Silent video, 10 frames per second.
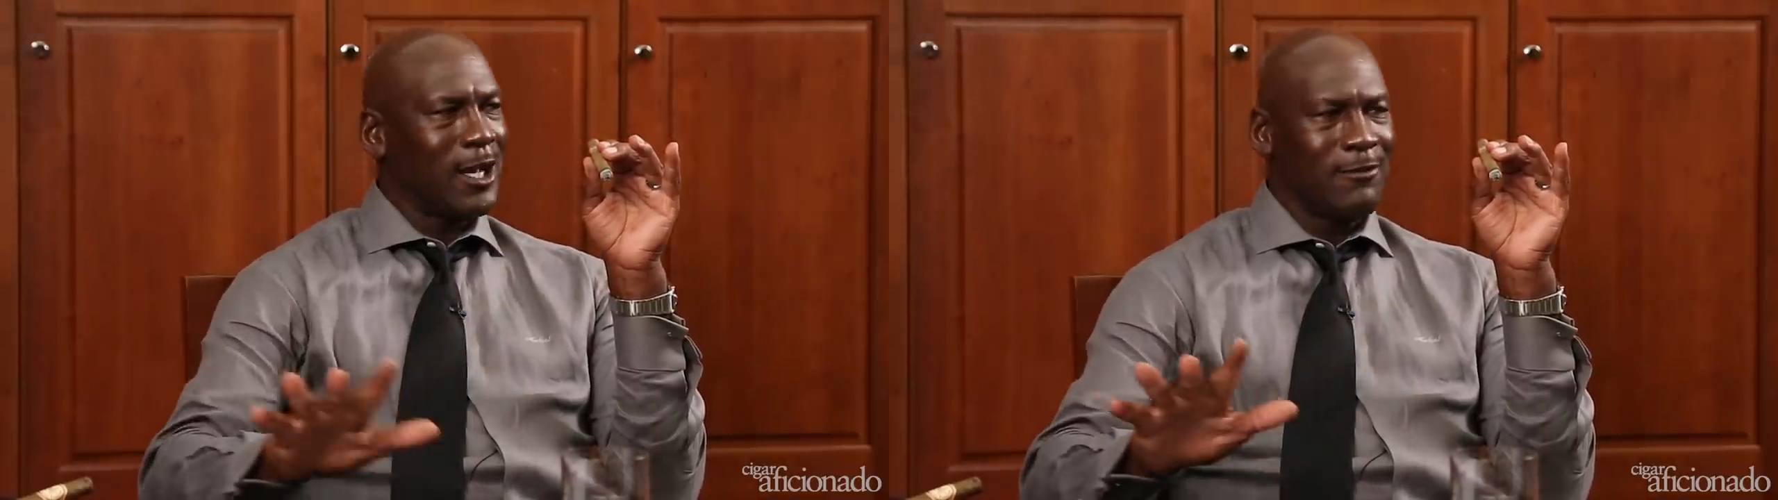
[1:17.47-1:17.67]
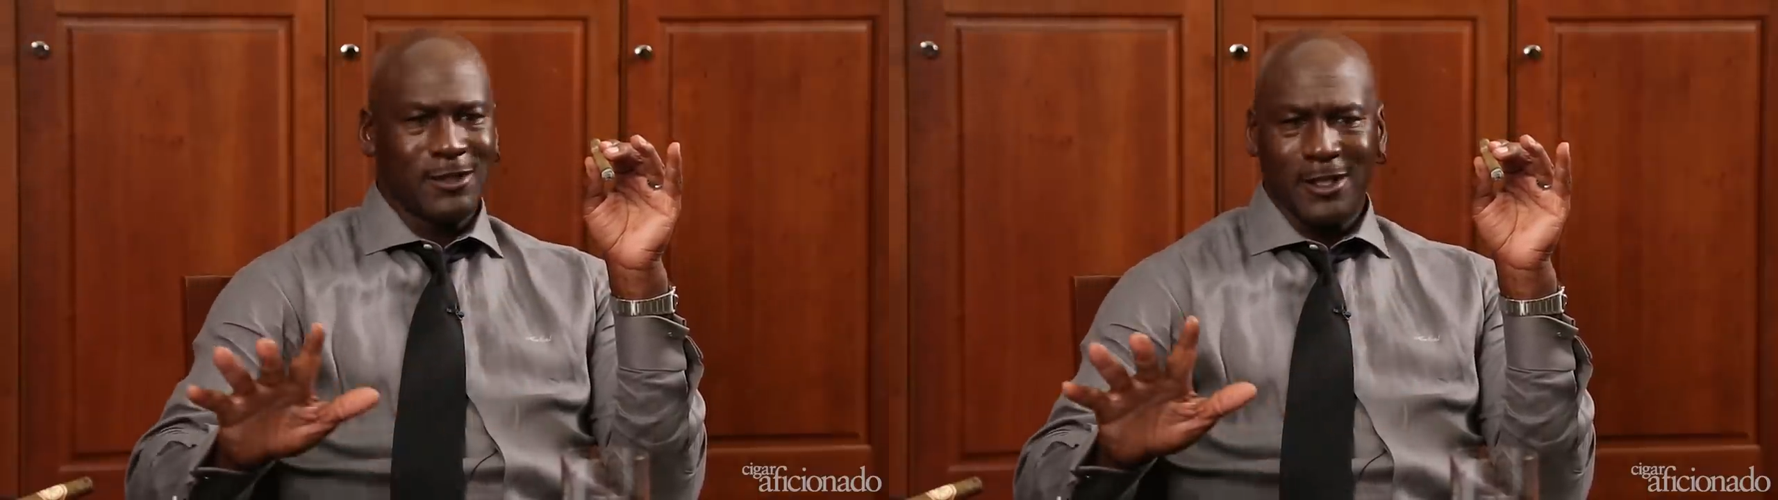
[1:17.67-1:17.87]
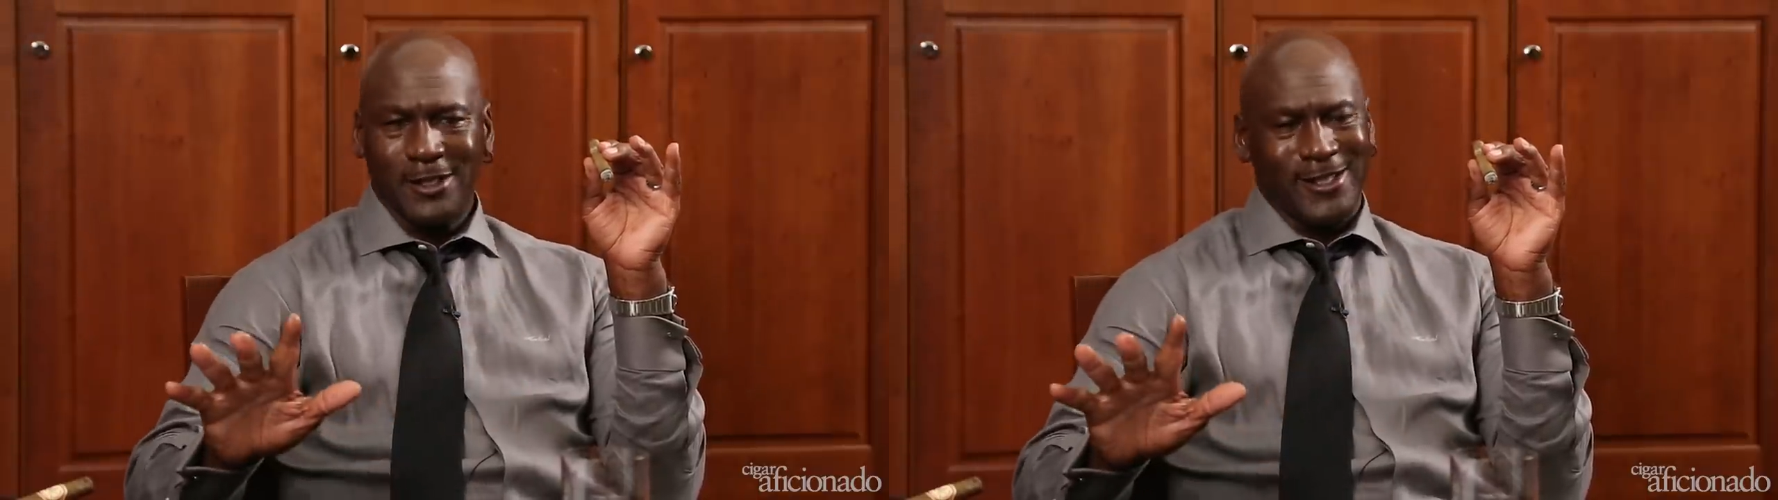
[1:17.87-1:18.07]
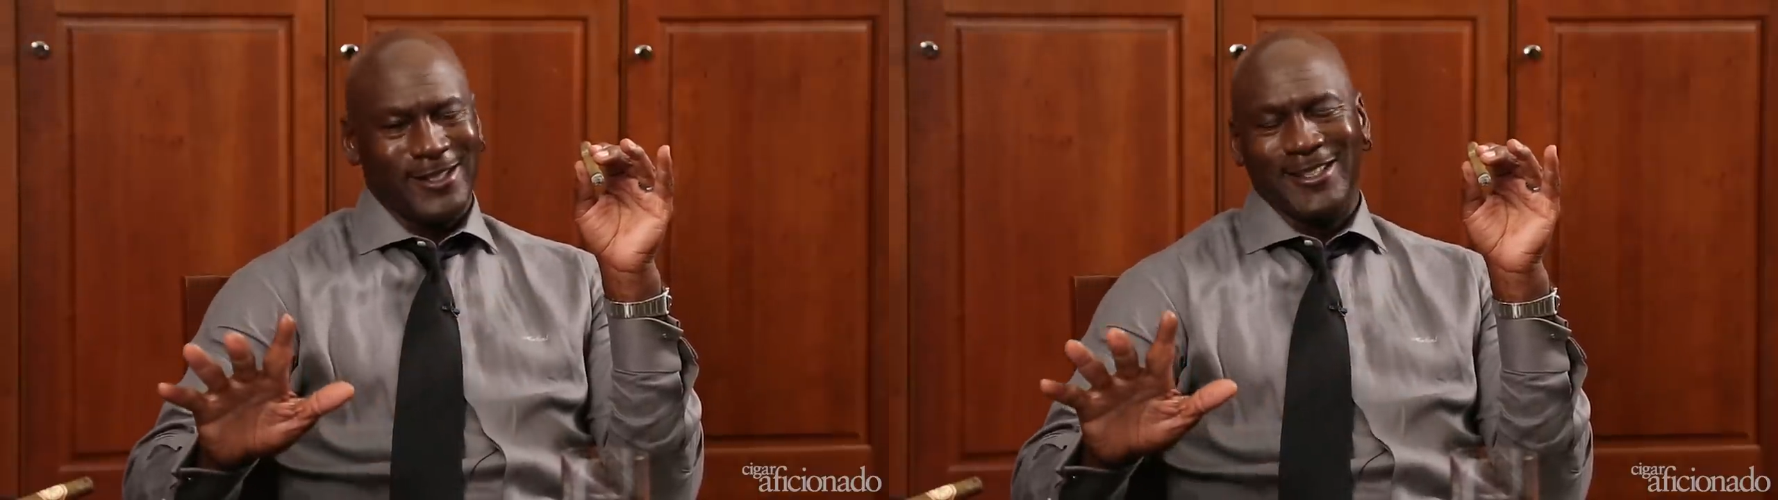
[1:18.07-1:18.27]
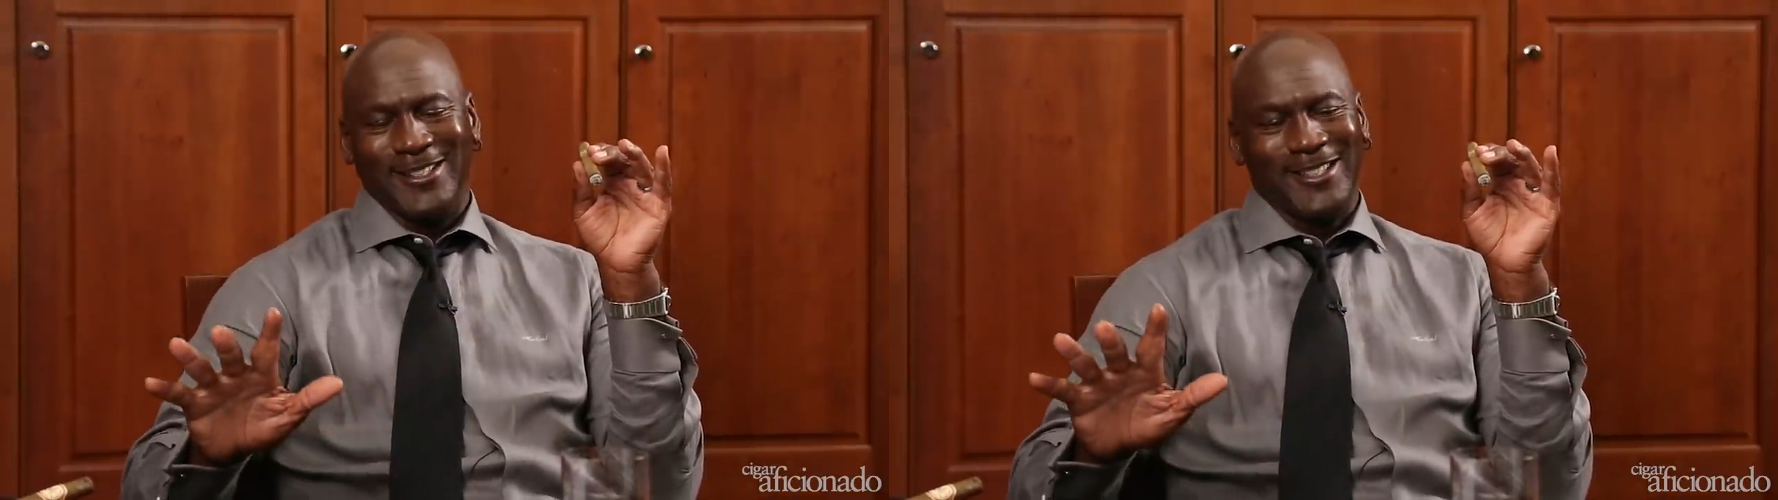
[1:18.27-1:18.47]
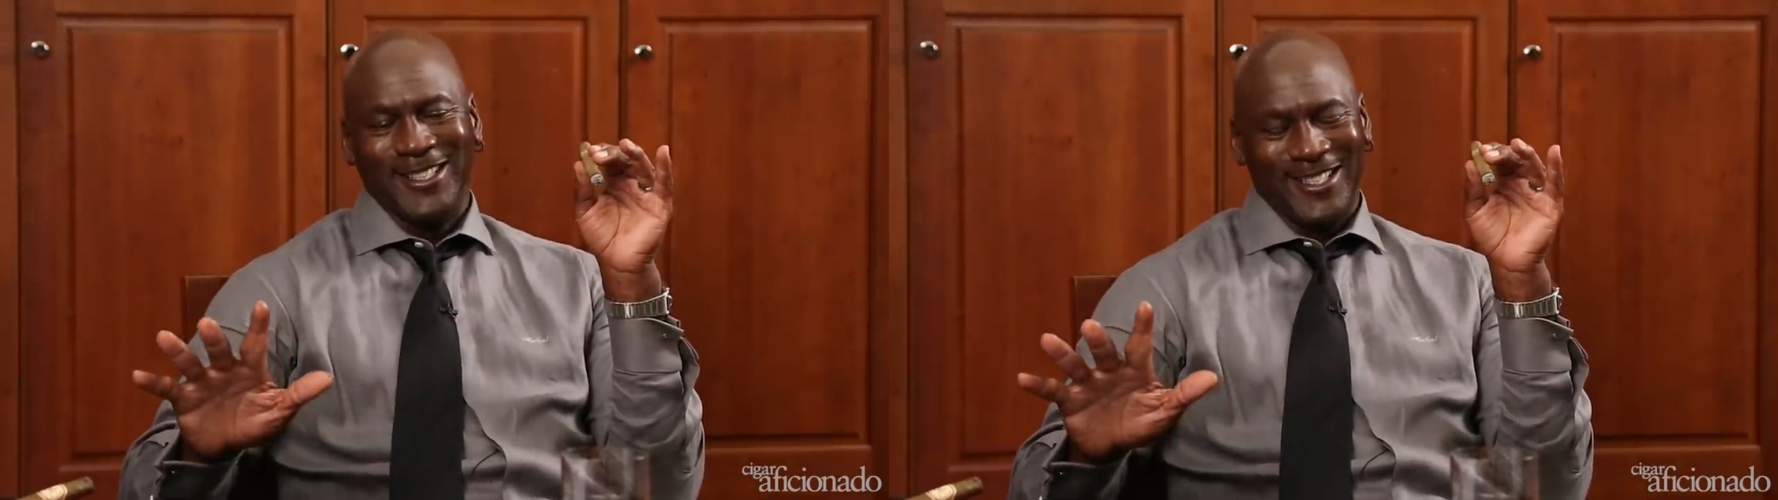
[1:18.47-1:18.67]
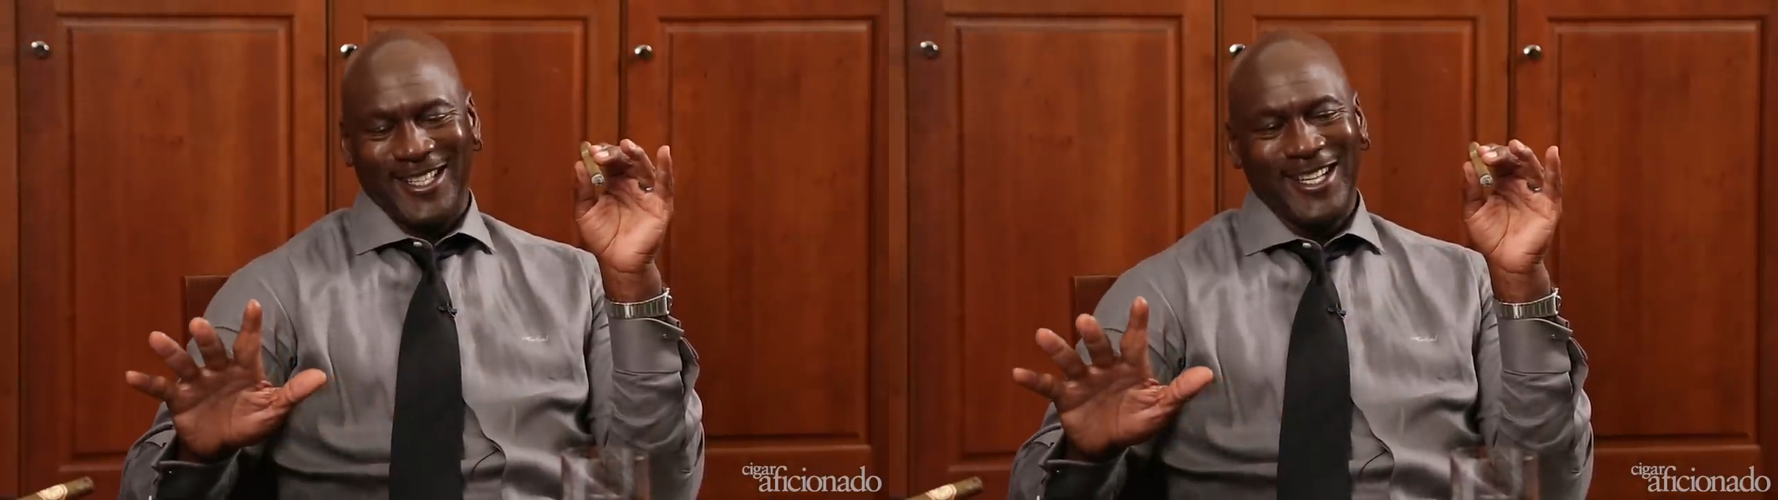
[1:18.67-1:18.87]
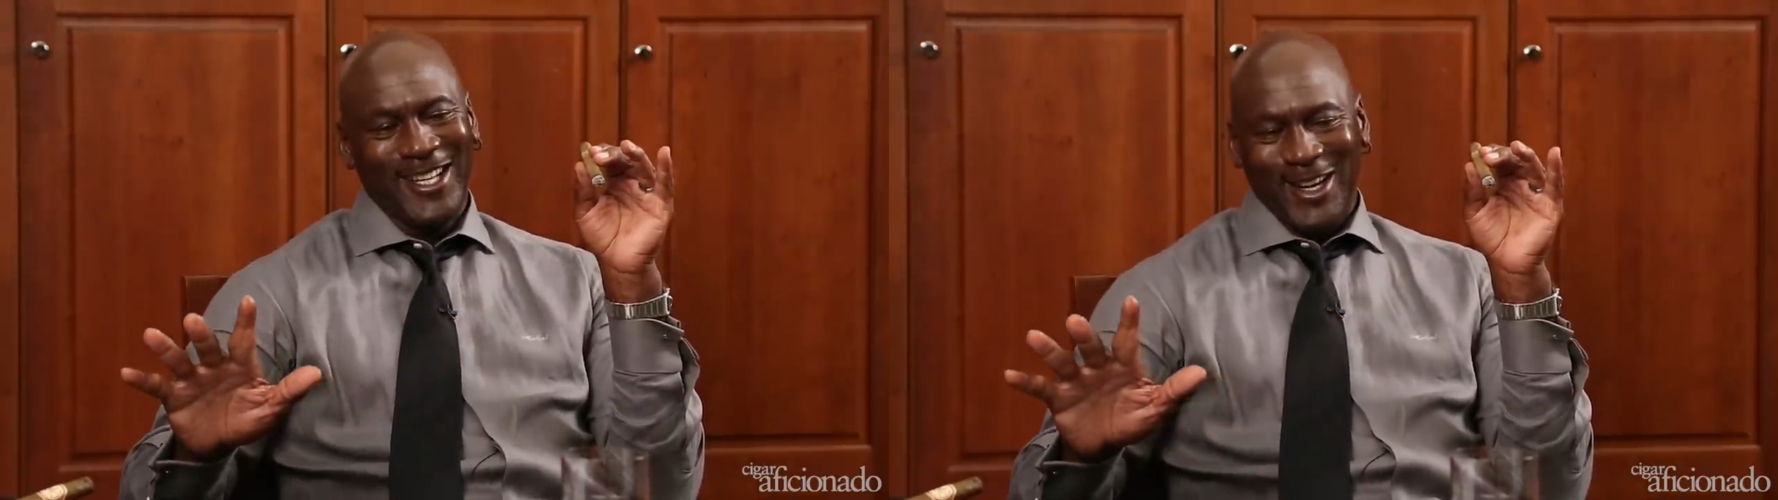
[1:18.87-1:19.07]
conversation
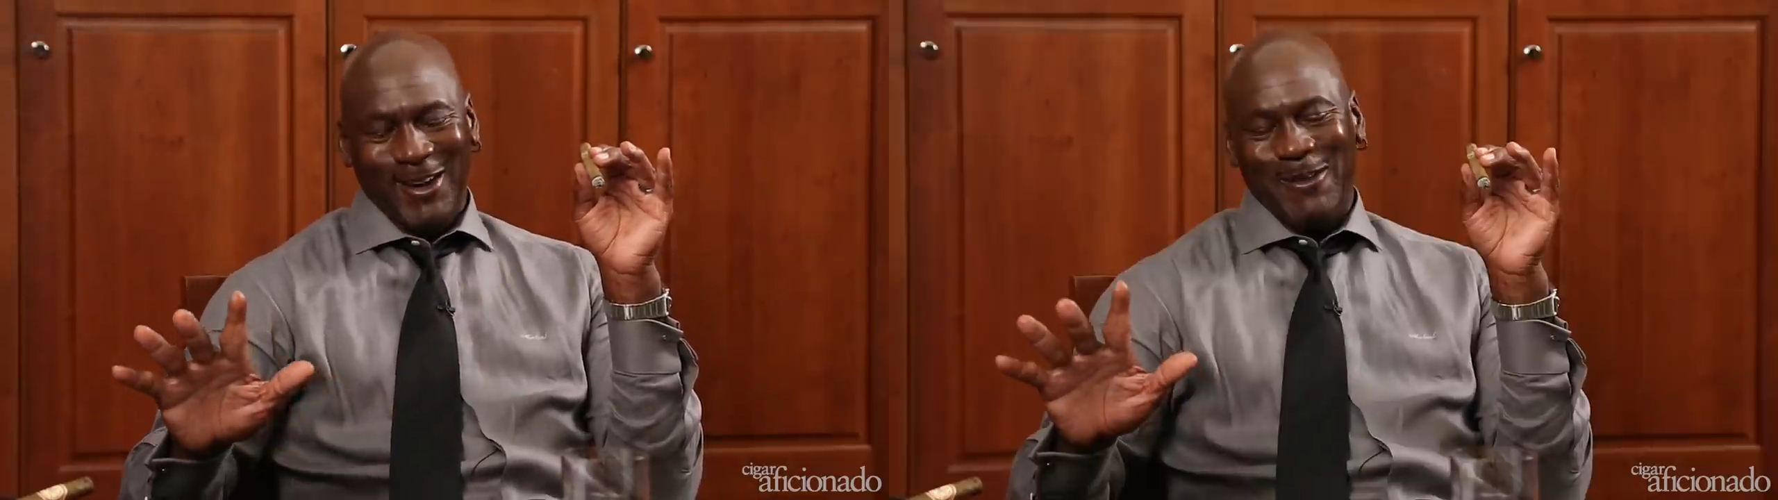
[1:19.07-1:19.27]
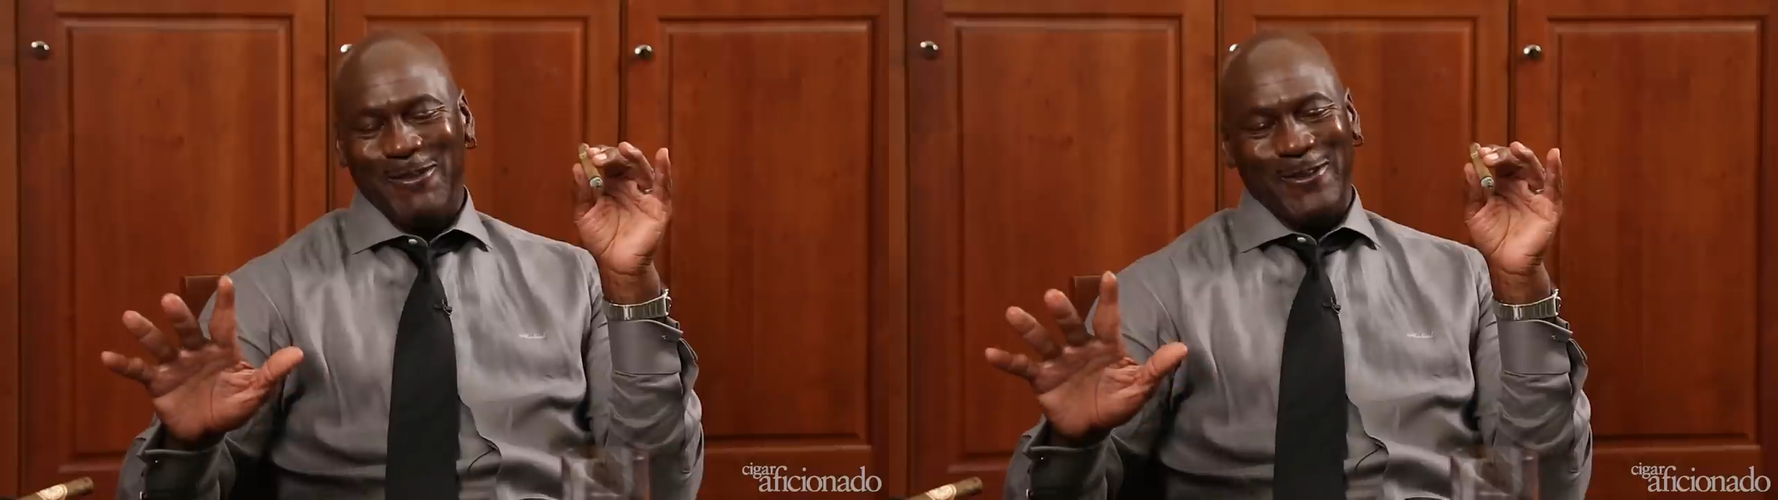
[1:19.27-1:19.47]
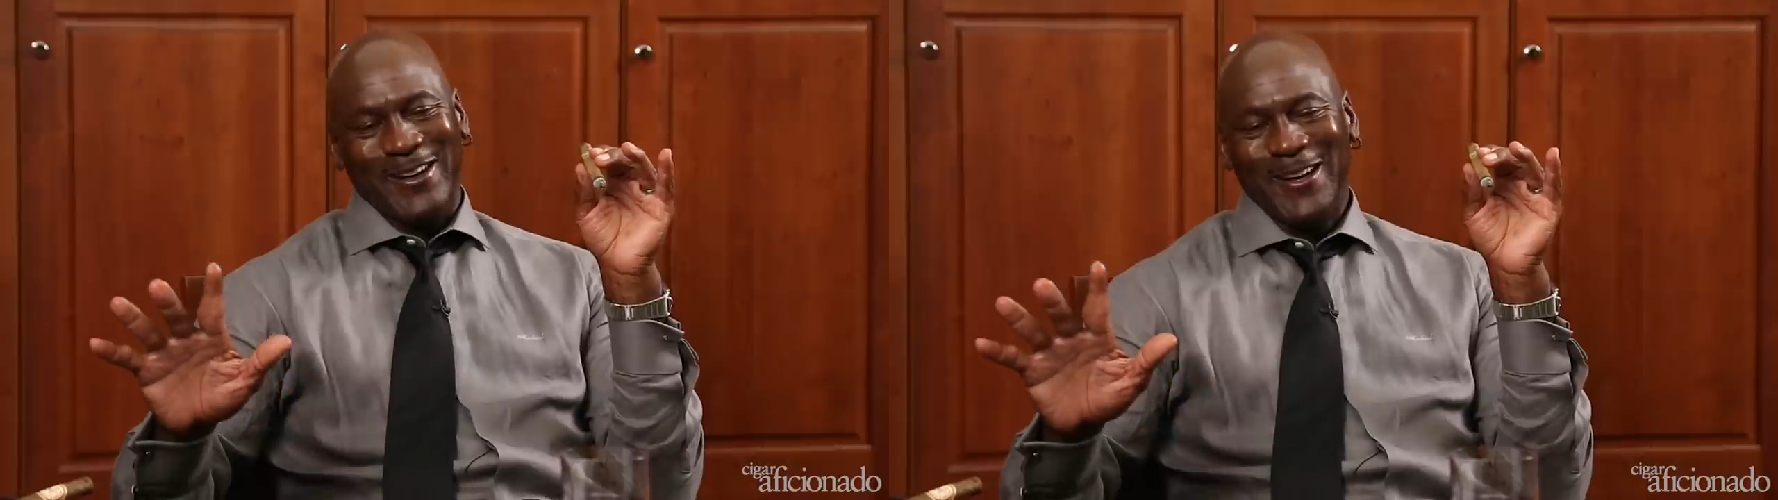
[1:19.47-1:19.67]
of